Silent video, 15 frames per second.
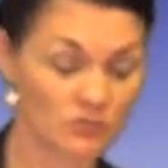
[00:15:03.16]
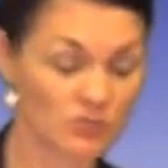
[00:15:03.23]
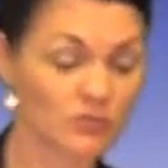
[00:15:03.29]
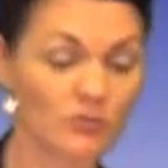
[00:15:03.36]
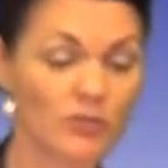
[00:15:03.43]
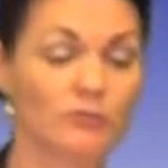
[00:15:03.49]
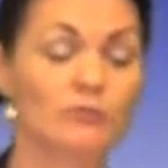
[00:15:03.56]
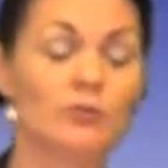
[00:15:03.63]

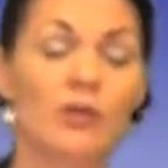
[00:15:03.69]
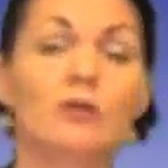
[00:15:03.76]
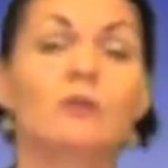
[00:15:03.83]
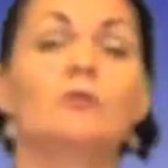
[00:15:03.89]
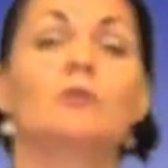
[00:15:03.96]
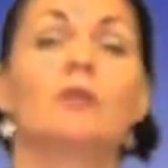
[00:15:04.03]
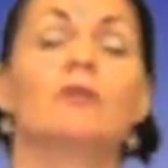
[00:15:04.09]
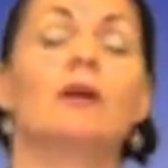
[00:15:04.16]

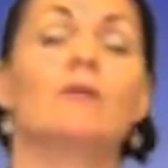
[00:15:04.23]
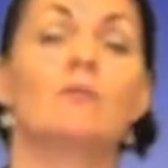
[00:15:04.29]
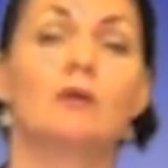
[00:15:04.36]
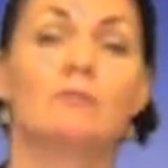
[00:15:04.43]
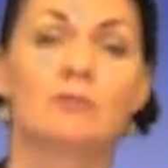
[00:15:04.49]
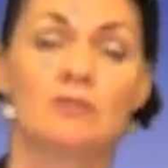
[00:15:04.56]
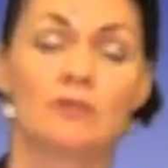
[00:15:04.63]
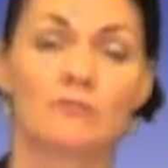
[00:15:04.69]
know that that
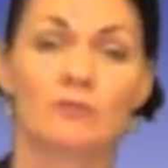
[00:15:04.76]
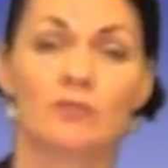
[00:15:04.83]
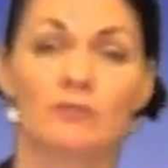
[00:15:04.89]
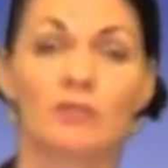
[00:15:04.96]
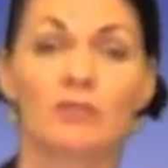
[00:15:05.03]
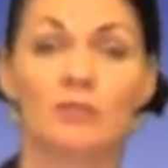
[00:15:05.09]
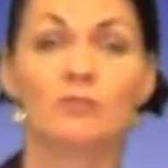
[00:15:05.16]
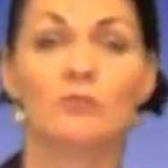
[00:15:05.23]
might be something
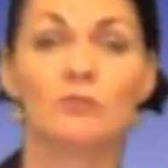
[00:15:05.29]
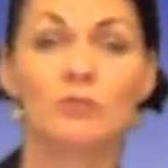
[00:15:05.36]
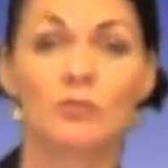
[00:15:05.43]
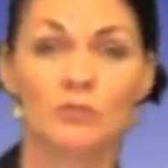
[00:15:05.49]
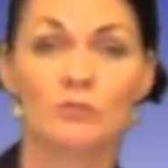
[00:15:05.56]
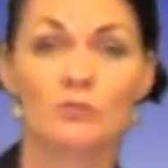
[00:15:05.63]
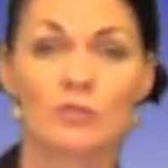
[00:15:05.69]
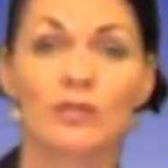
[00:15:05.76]
that you
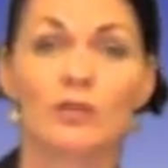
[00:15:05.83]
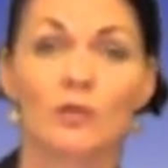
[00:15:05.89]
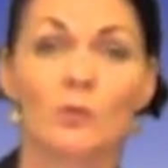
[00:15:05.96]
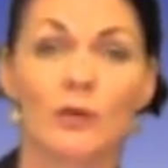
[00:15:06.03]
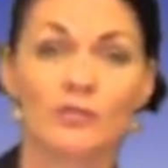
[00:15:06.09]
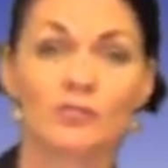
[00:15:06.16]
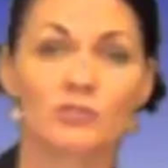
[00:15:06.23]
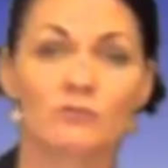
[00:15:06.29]
use in
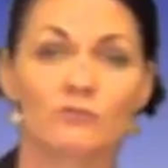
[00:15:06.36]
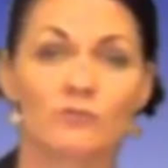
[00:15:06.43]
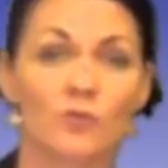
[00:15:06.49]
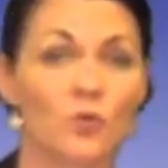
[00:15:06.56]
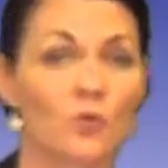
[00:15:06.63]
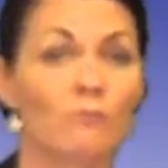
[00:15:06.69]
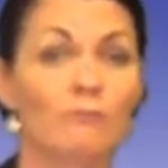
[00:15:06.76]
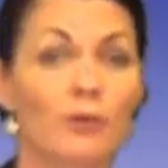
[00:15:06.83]
question
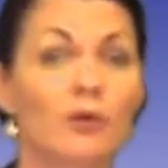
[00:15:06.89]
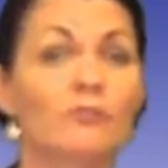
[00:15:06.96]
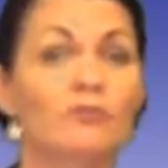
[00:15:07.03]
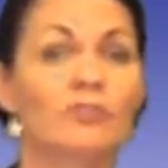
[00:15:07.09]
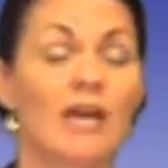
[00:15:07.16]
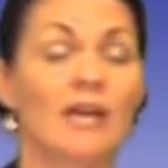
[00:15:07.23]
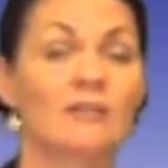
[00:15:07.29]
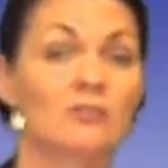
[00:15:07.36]
4.
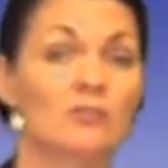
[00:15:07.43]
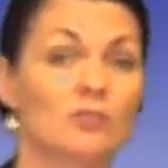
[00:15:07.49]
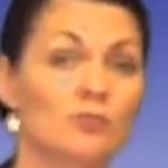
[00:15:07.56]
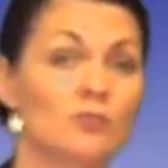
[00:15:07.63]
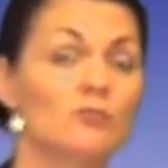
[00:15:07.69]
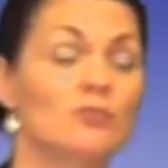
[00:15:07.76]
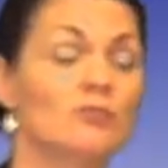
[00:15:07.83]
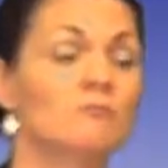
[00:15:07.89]
Both texts
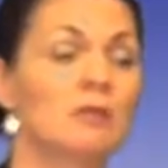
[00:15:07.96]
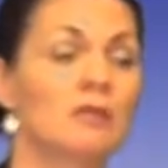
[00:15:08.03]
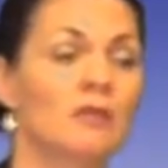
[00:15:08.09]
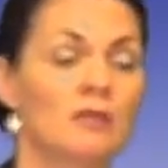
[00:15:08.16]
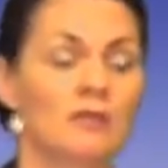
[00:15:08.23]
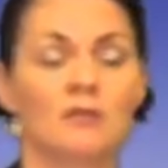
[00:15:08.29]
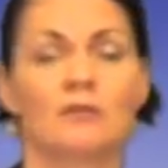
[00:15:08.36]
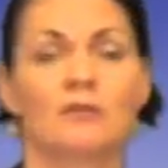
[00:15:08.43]
use
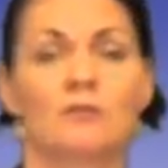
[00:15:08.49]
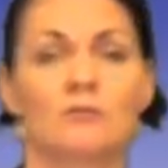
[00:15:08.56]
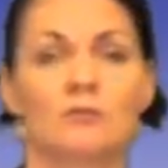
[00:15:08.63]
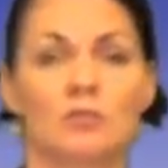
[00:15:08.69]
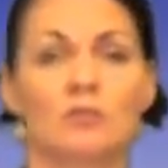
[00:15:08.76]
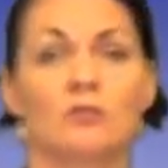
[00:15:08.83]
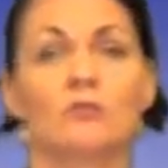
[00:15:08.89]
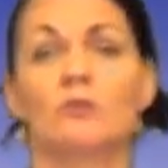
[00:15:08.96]

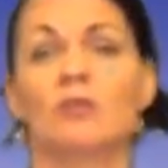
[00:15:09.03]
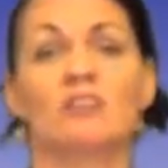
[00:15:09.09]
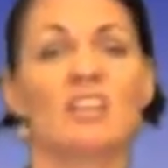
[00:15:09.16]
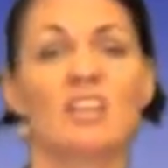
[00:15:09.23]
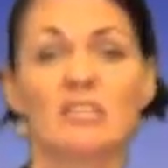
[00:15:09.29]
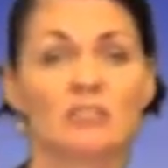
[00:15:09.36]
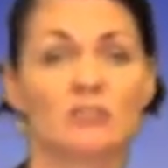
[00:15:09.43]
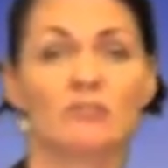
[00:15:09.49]
to
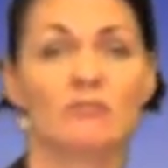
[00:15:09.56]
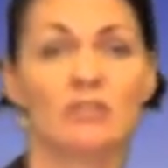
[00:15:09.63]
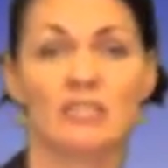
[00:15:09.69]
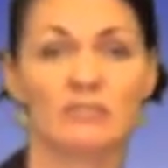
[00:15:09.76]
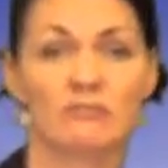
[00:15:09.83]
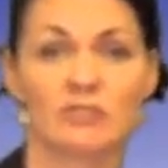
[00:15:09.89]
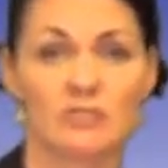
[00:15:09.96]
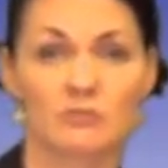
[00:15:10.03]
engage the
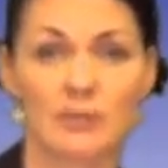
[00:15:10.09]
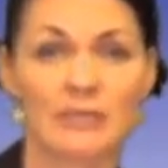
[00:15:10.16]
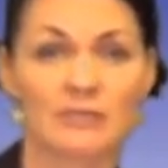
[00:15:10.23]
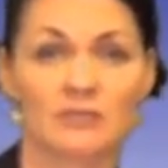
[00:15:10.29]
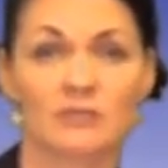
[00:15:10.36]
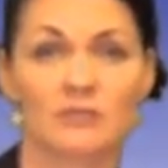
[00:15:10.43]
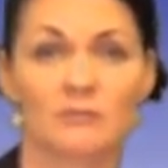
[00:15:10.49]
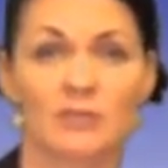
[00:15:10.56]
reader and to
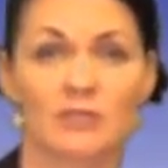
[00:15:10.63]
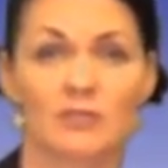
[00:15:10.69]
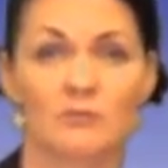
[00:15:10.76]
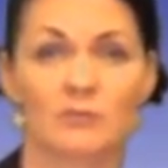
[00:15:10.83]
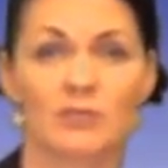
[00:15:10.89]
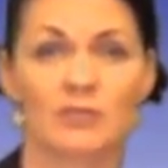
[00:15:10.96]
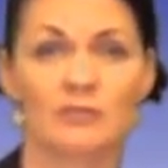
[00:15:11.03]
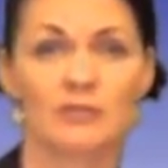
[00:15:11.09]
add to the
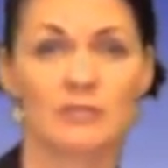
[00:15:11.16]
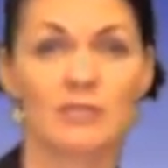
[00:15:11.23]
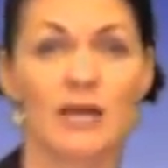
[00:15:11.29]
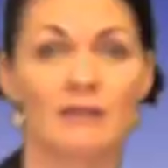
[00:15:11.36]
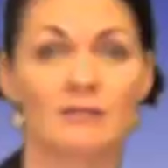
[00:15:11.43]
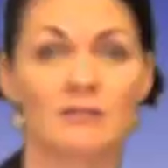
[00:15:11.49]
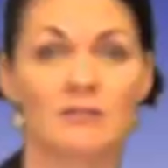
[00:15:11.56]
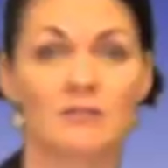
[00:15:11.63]
meaning within the
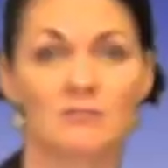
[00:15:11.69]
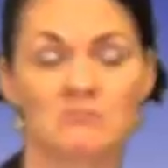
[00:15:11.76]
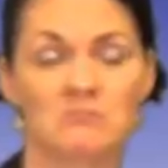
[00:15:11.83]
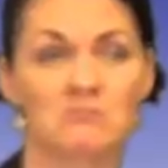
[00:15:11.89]
text.